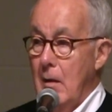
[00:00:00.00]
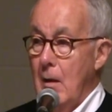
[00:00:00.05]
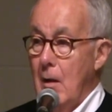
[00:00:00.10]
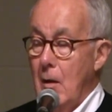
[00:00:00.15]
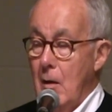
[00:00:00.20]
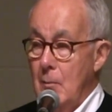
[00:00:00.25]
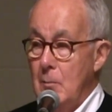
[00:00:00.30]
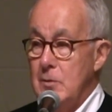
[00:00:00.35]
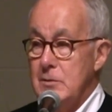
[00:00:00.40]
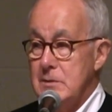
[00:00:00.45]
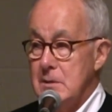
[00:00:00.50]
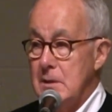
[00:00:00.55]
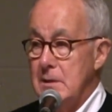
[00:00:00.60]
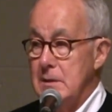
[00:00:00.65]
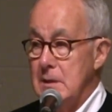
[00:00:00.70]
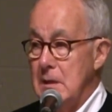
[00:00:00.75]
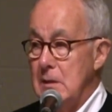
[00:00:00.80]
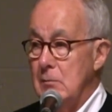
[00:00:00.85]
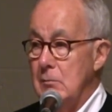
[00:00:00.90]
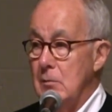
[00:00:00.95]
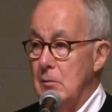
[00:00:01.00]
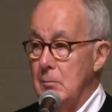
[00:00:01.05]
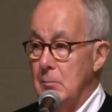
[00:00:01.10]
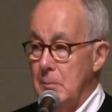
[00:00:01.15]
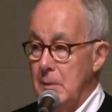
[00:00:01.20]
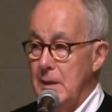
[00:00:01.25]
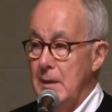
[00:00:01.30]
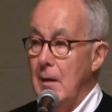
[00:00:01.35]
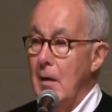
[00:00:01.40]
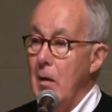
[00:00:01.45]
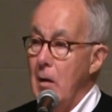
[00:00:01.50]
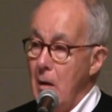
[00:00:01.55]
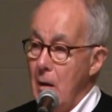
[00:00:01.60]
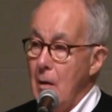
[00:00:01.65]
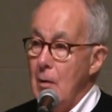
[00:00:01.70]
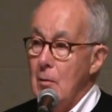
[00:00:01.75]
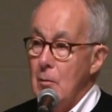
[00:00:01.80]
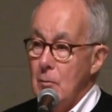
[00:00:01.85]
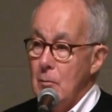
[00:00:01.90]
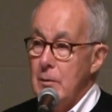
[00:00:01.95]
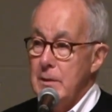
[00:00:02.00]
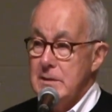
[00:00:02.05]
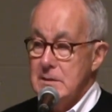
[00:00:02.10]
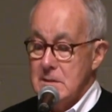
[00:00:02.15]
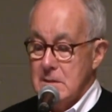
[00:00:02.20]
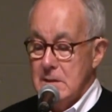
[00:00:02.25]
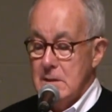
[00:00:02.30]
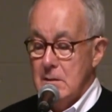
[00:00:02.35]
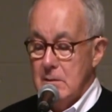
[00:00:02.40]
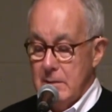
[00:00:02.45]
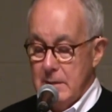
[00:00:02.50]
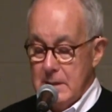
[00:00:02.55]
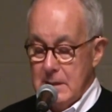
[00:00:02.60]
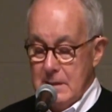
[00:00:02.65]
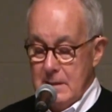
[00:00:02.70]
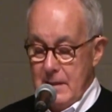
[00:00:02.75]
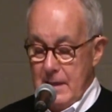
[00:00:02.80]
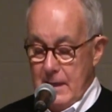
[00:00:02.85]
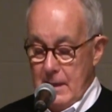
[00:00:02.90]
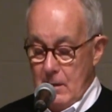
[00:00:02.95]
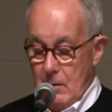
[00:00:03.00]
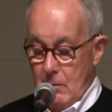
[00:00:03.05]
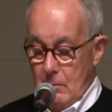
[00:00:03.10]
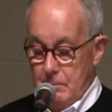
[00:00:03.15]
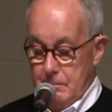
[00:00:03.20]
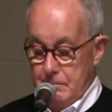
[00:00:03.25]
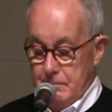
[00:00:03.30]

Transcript: almost unequal, but we still need the help.